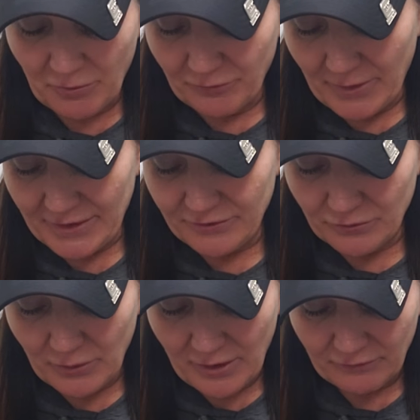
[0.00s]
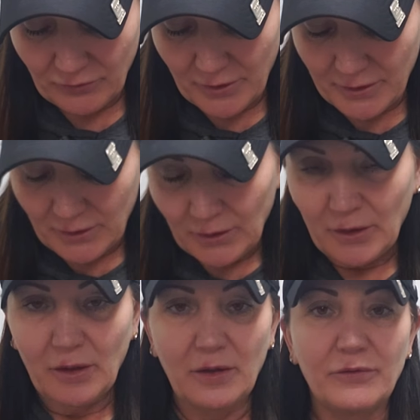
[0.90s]
of mine do have one.
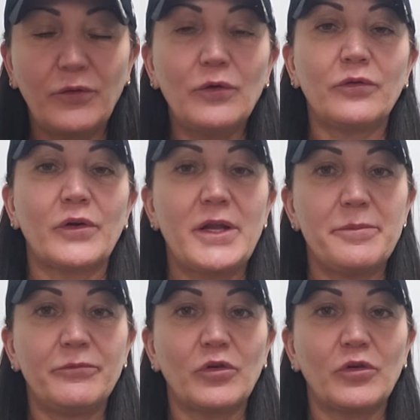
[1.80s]
Full frame